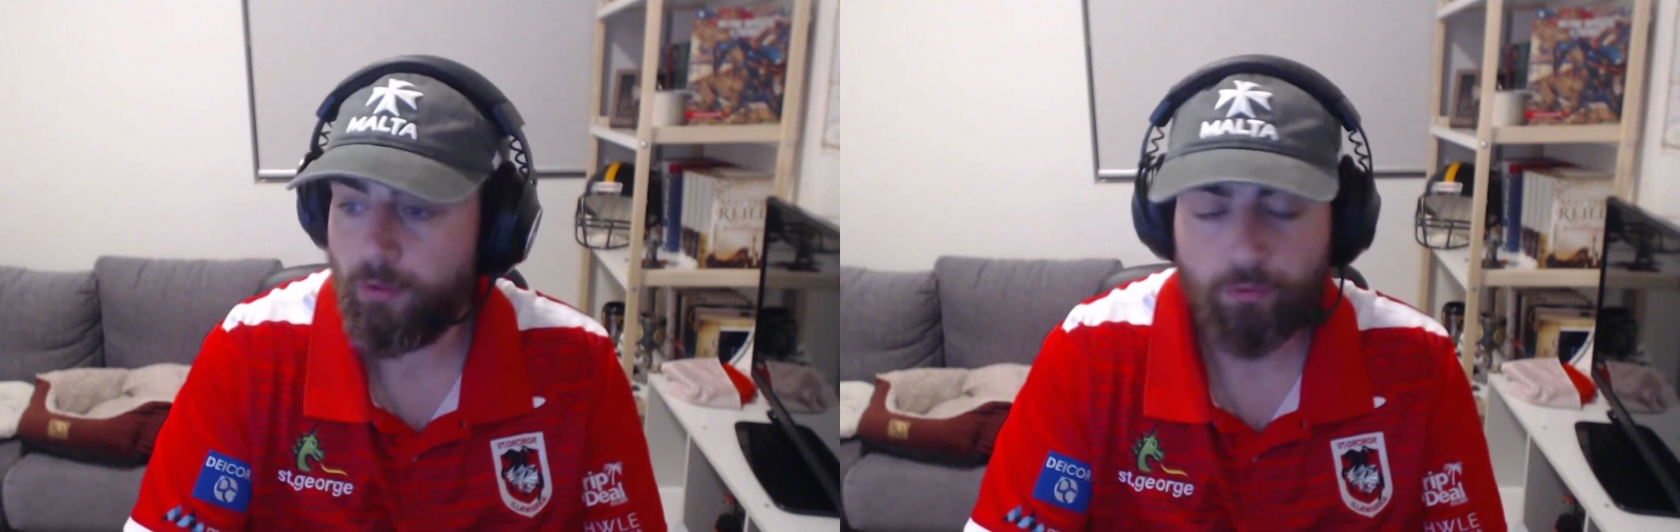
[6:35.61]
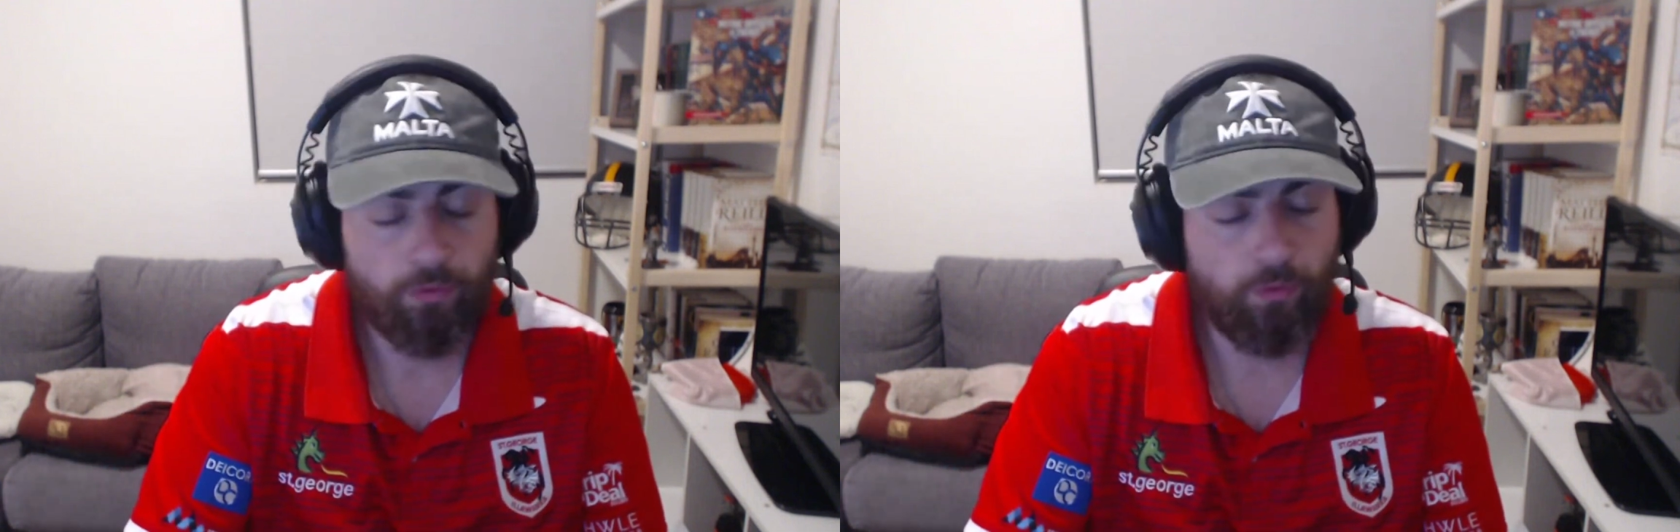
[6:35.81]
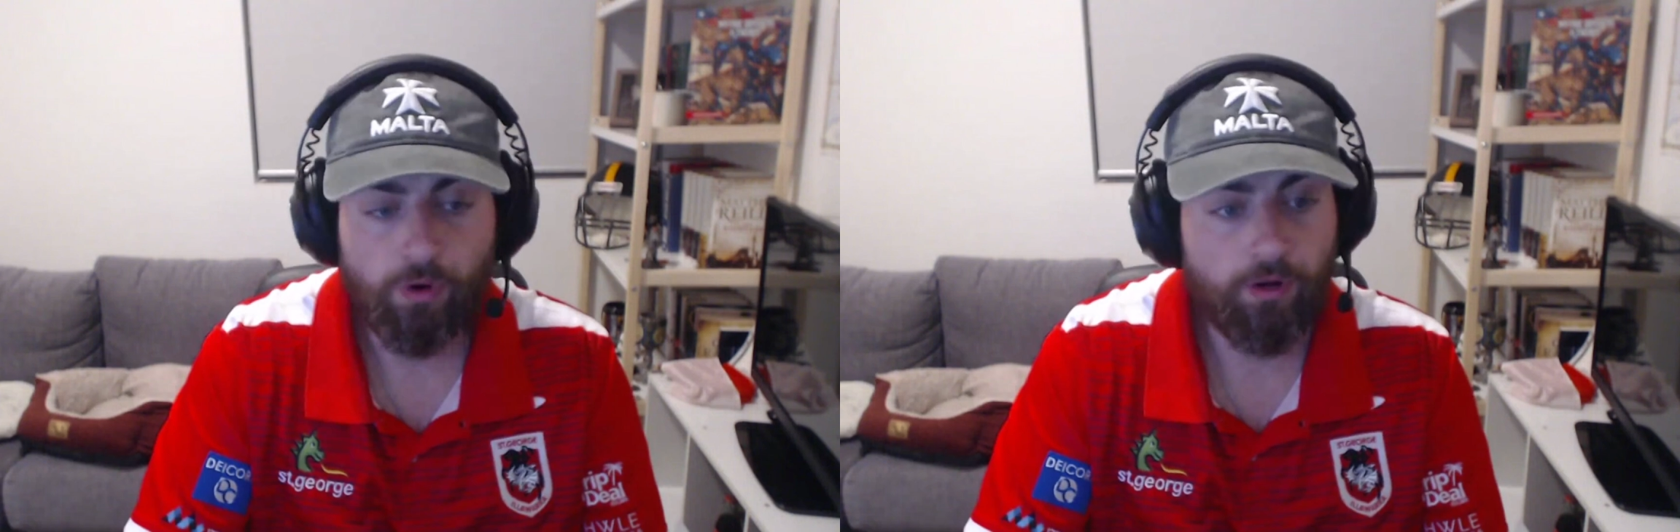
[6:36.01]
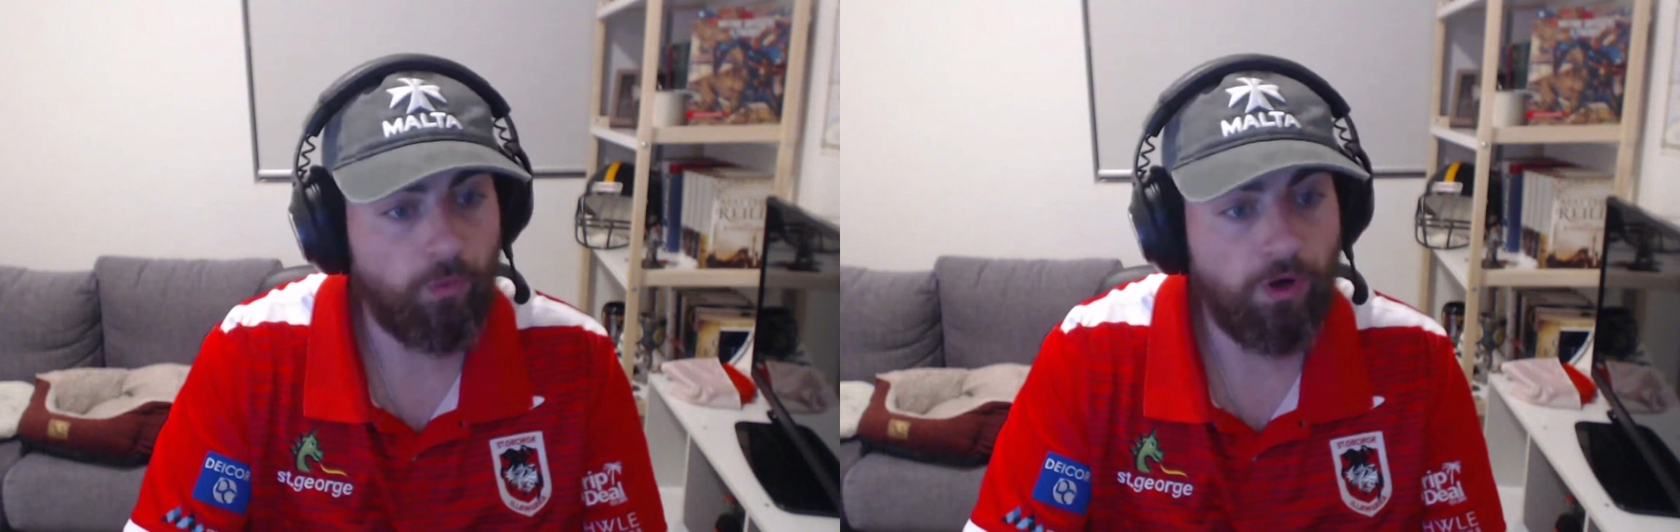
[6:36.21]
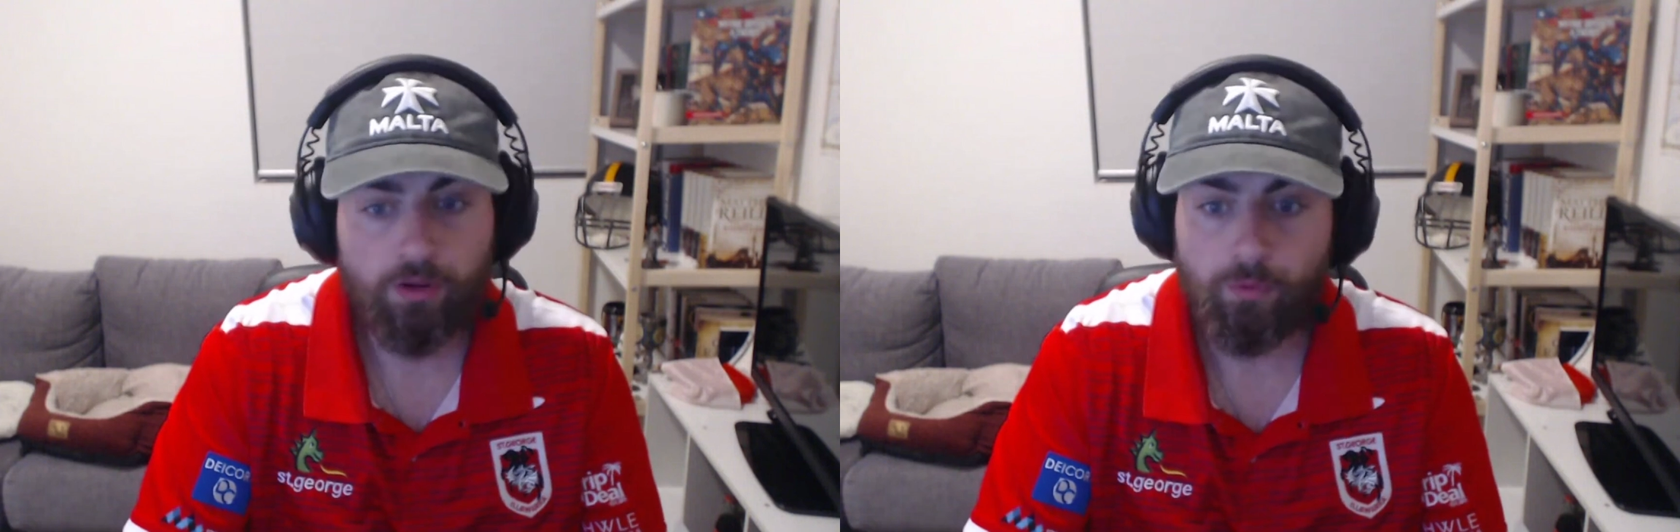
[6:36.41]
What
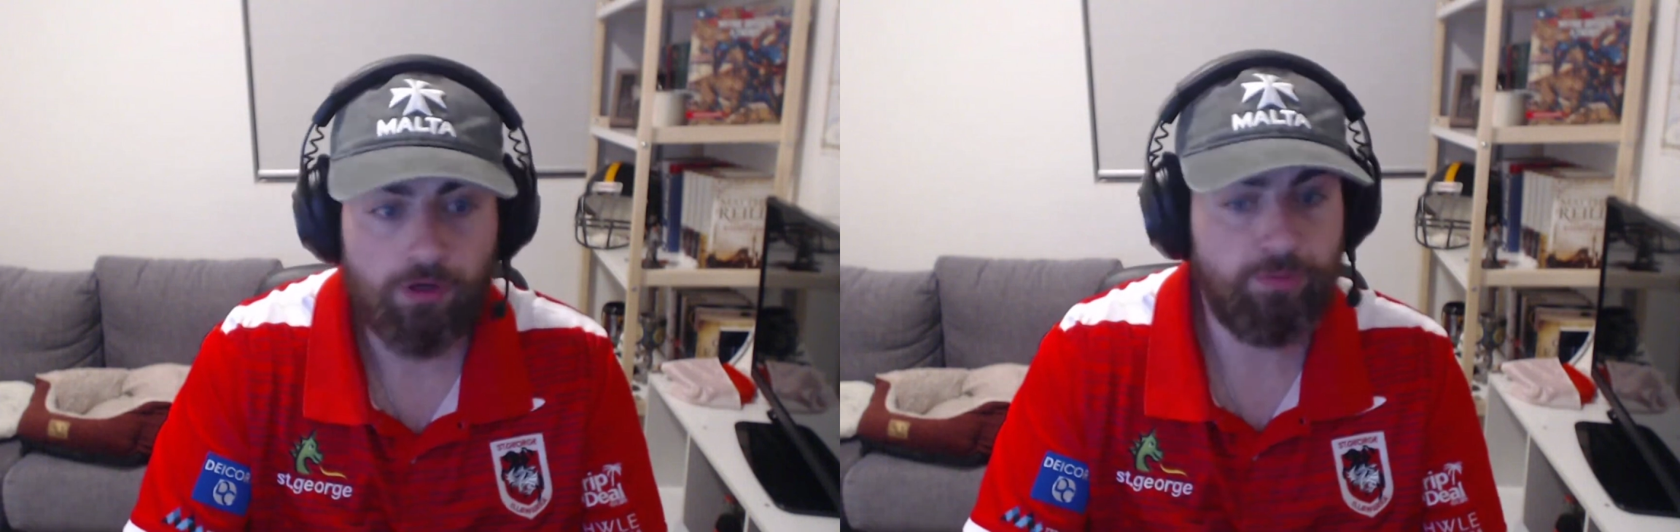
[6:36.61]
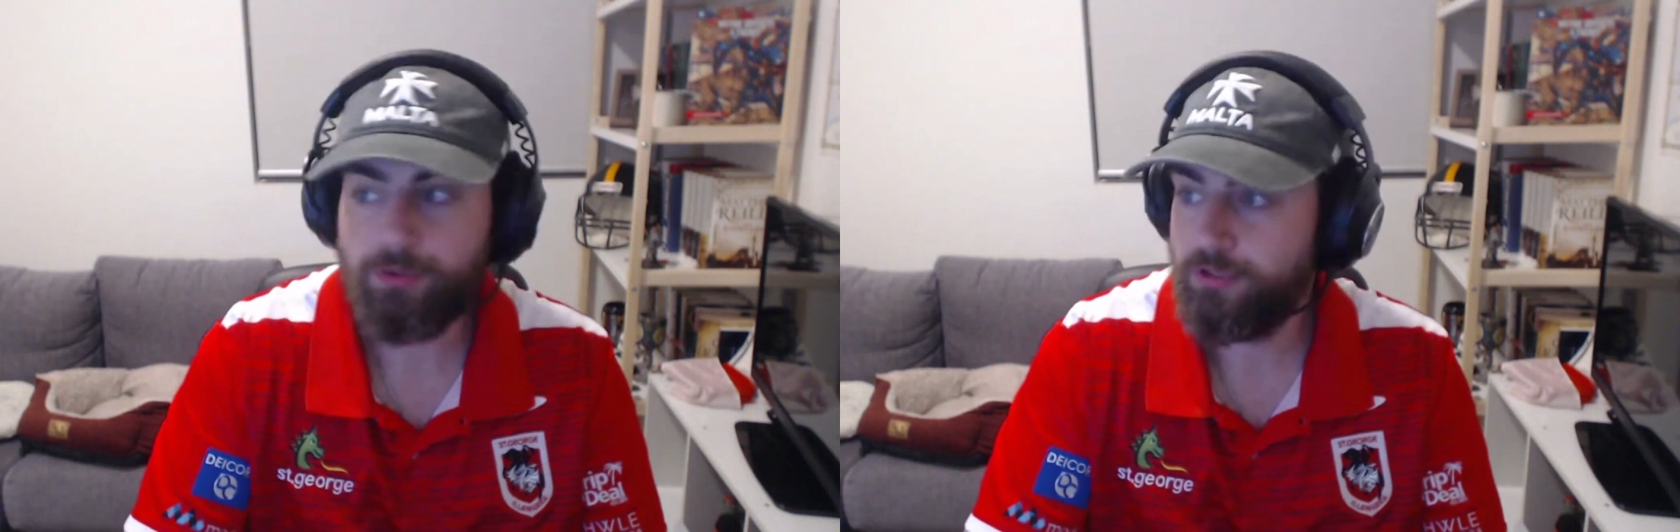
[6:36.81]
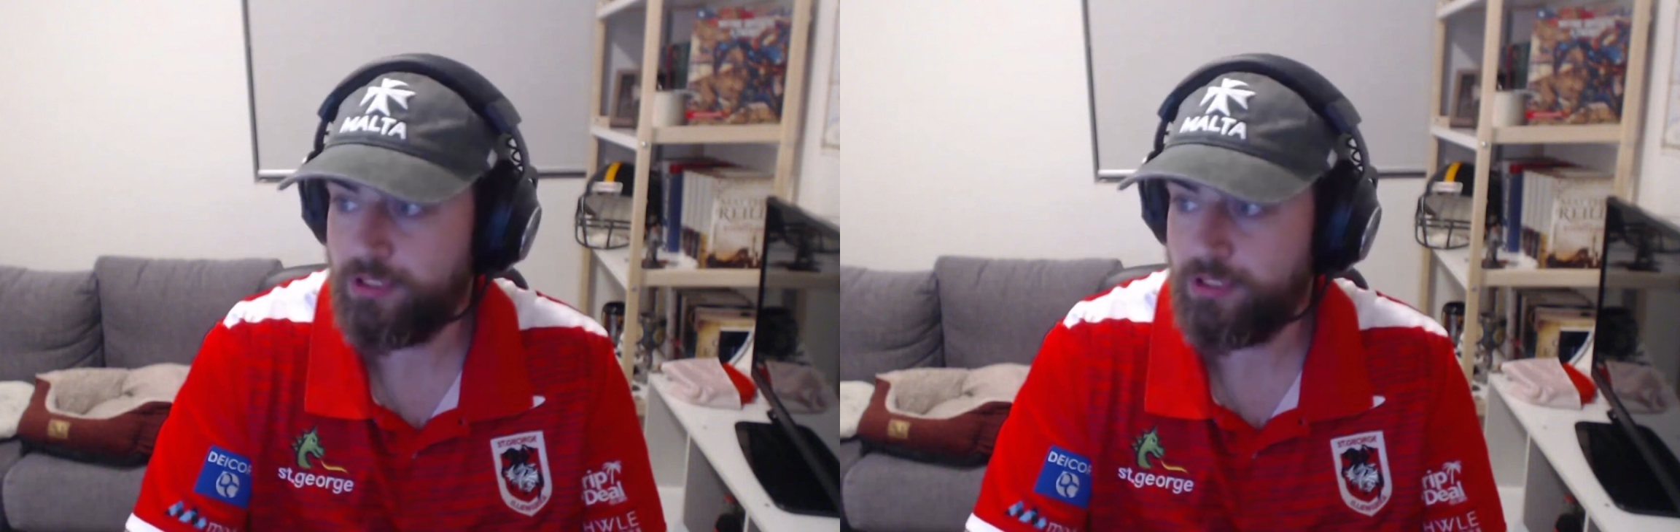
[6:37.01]
are the Welsh building to at